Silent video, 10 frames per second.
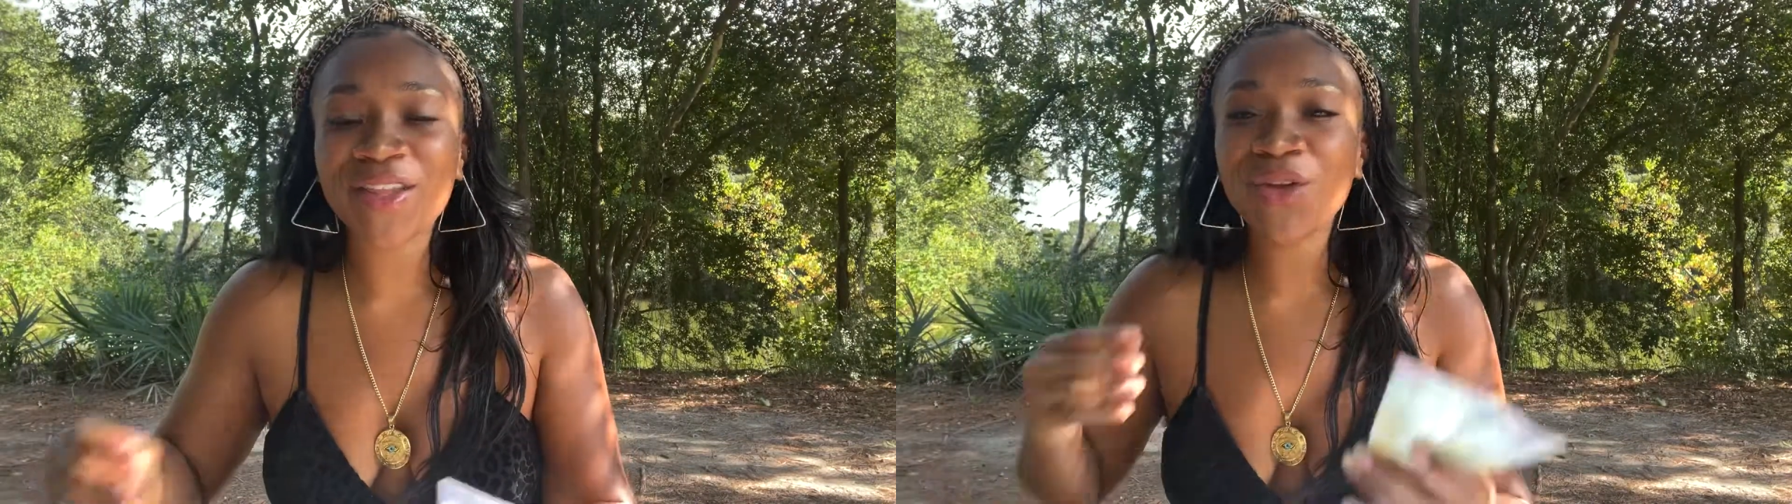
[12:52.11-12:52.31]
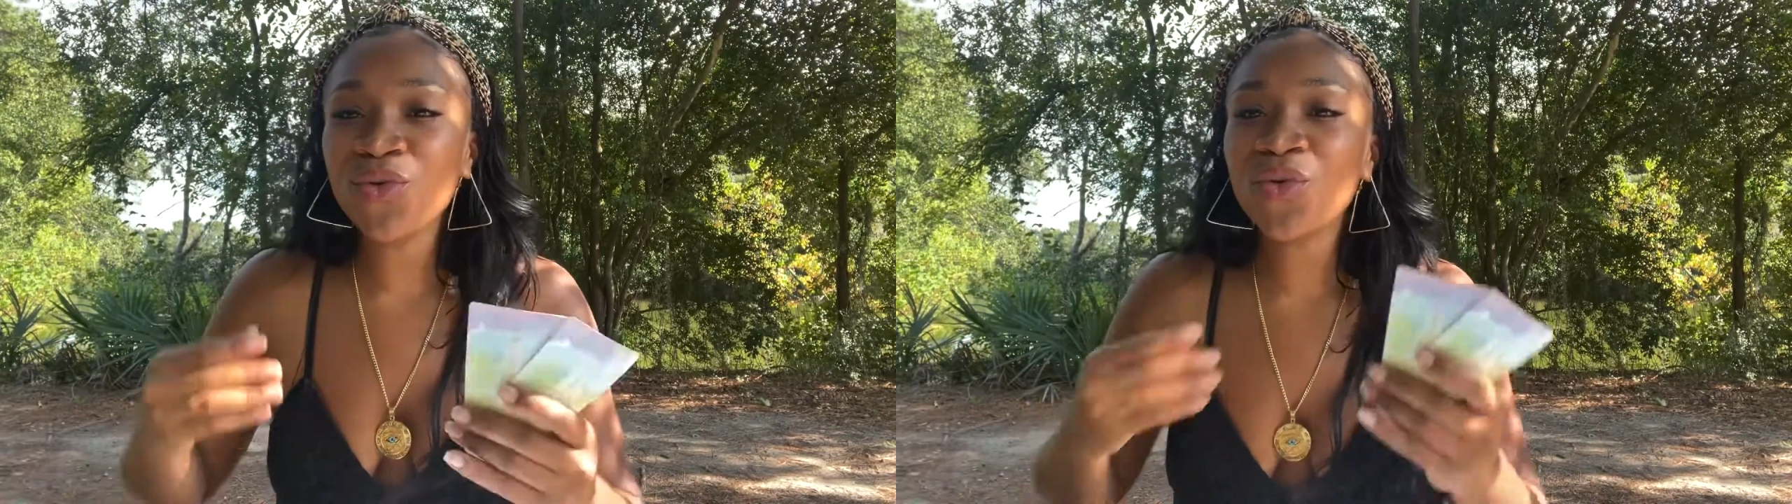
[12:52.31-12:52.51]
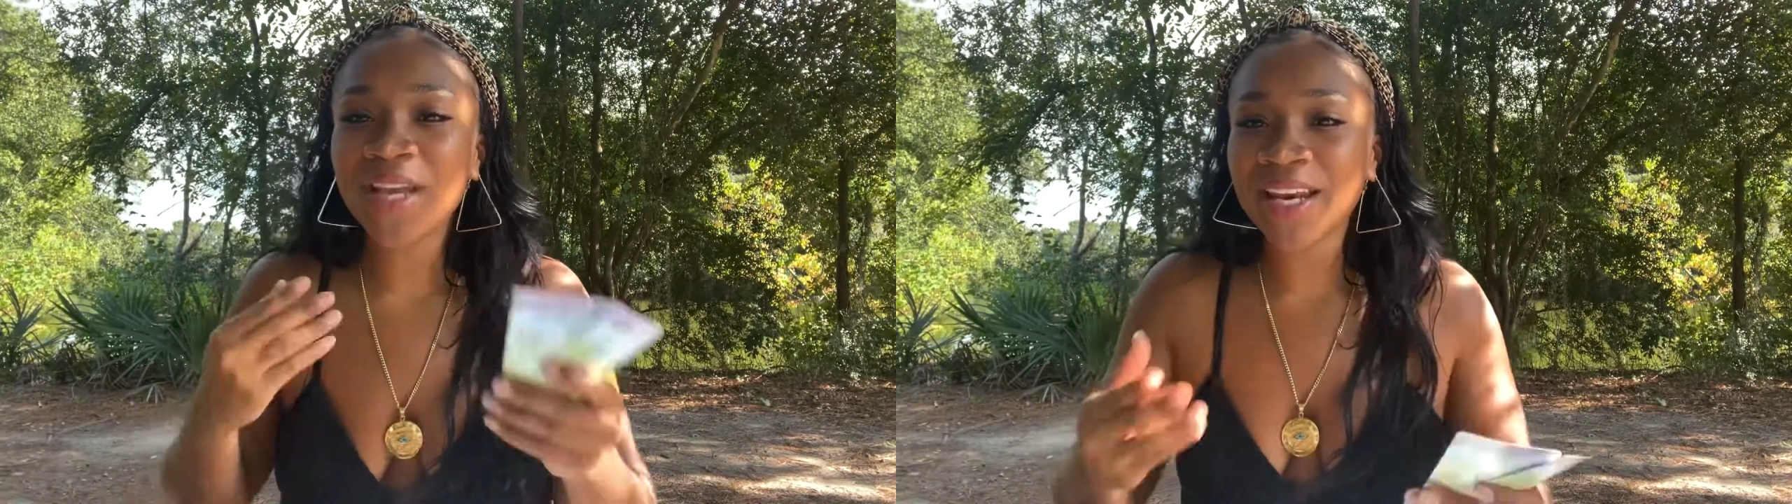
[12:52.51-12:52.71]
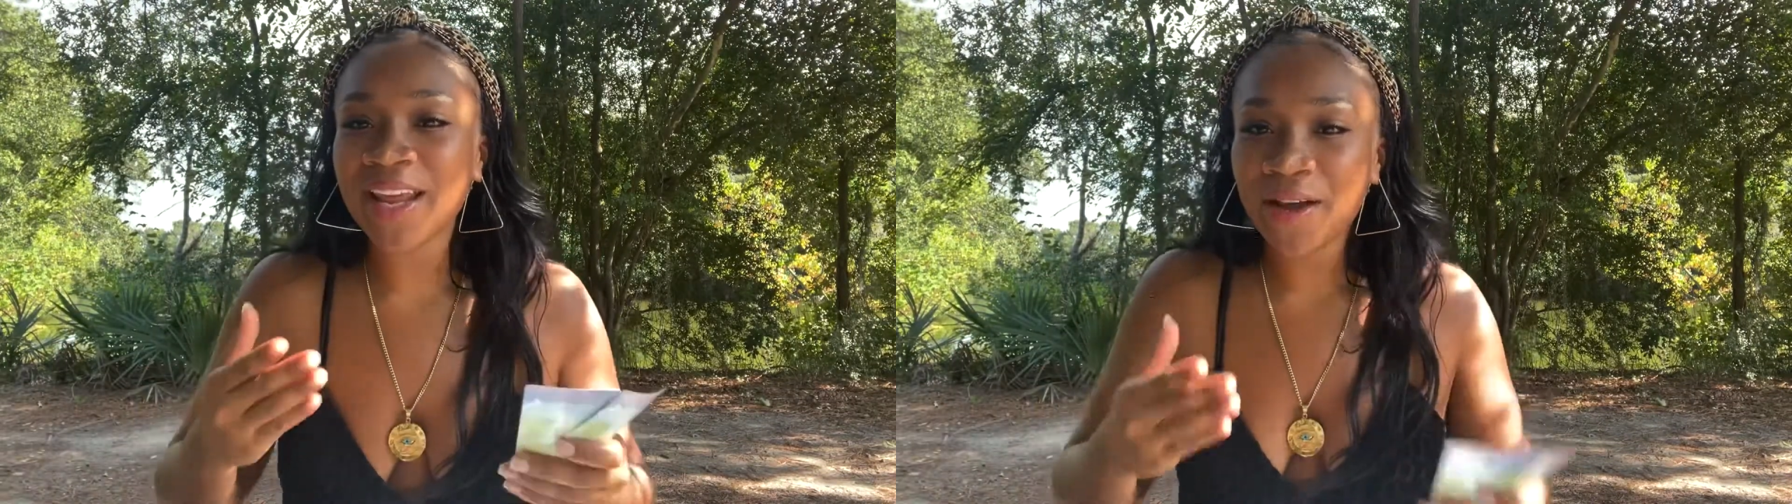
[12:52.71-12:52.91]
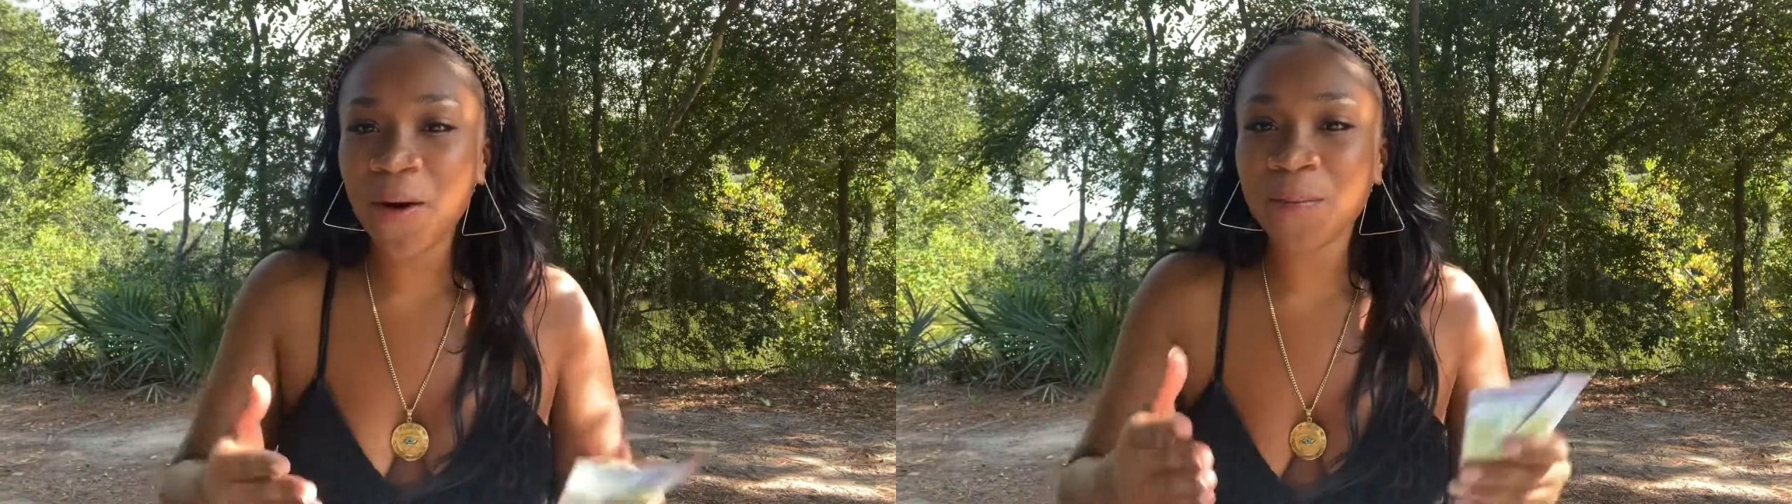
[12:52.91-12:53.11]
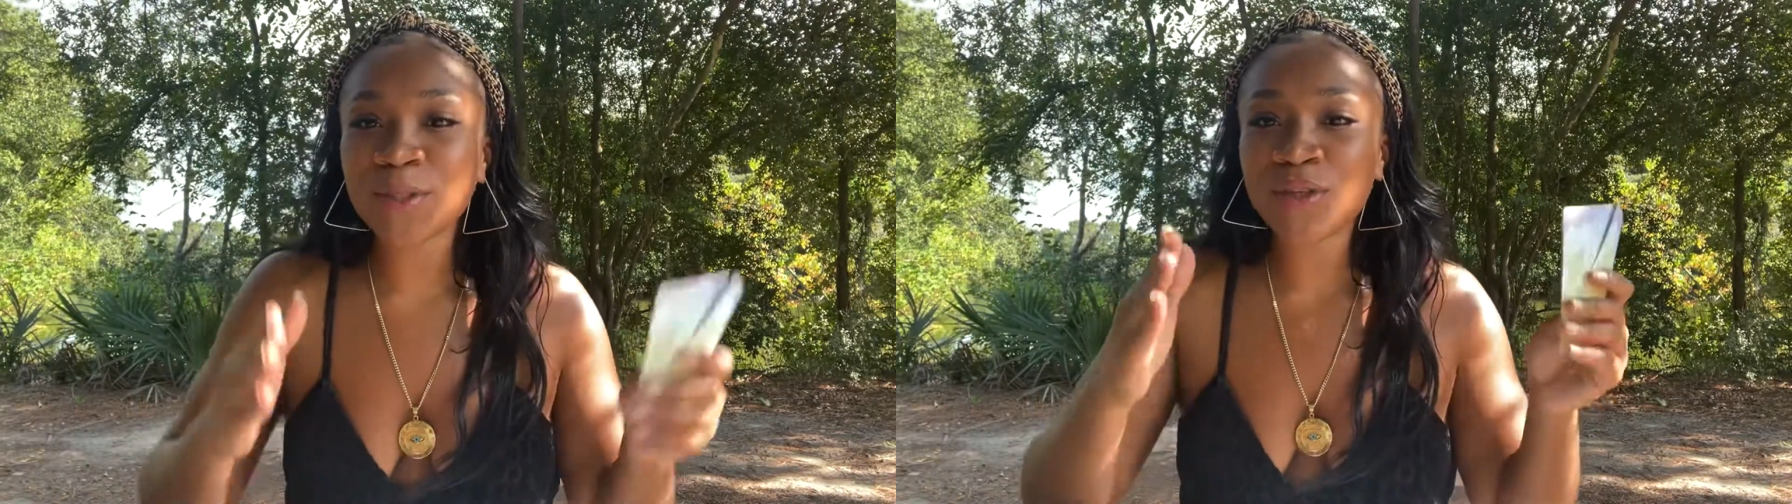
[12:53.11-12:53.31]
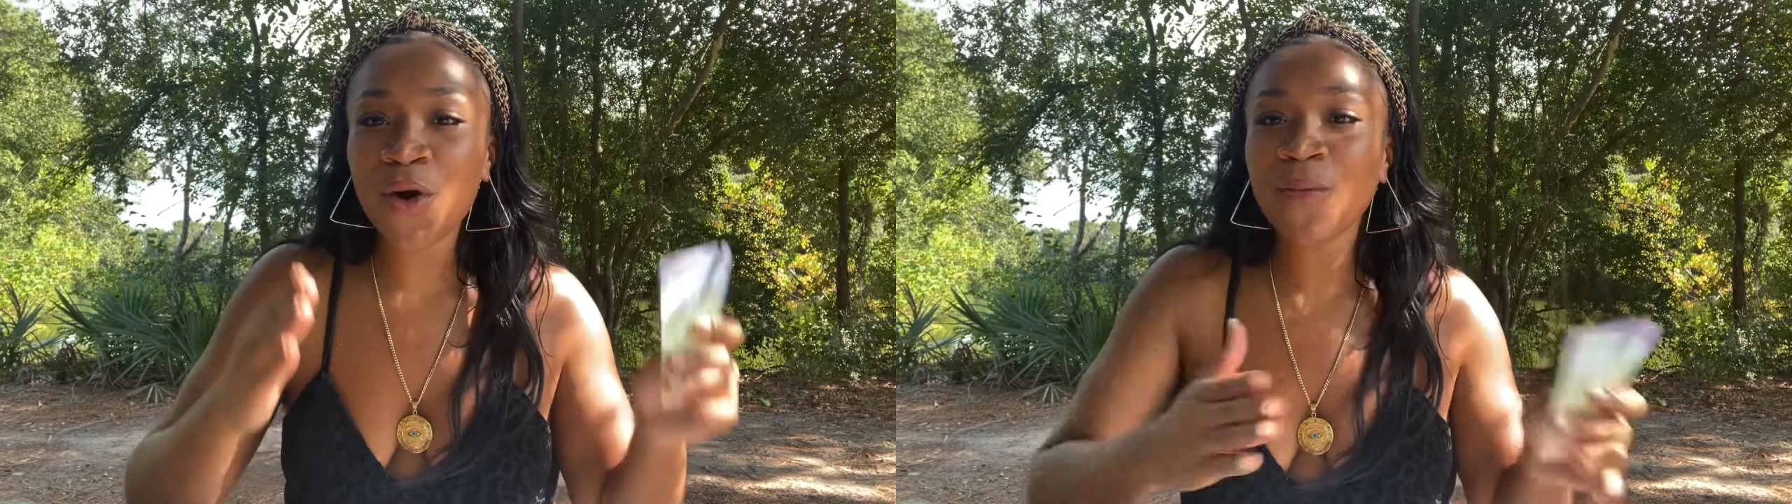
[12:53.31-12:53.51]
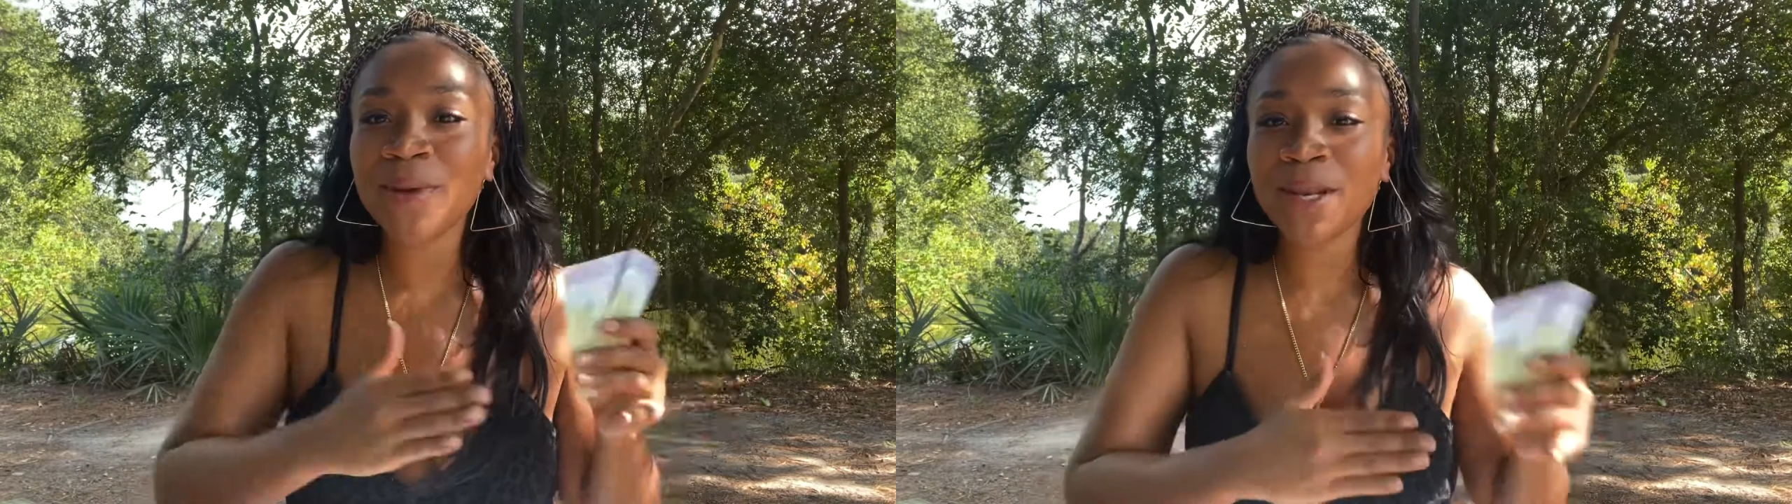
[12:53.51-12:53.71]
You can help
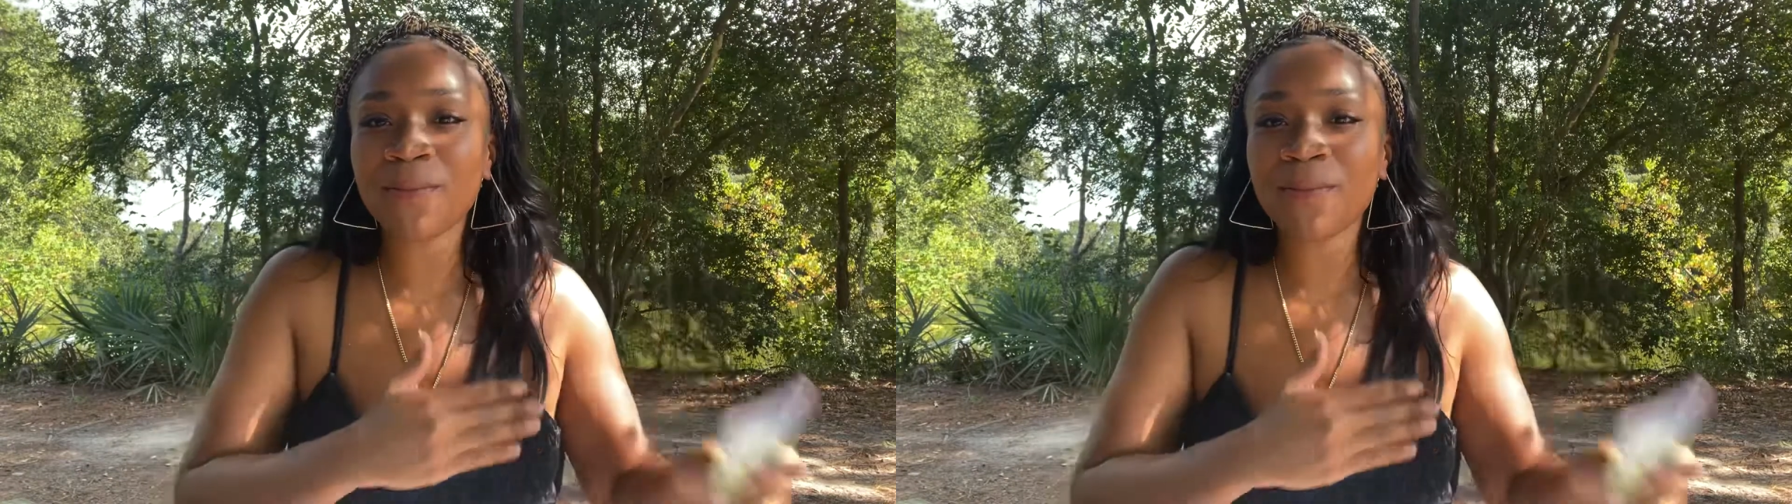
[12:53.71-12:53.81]
so many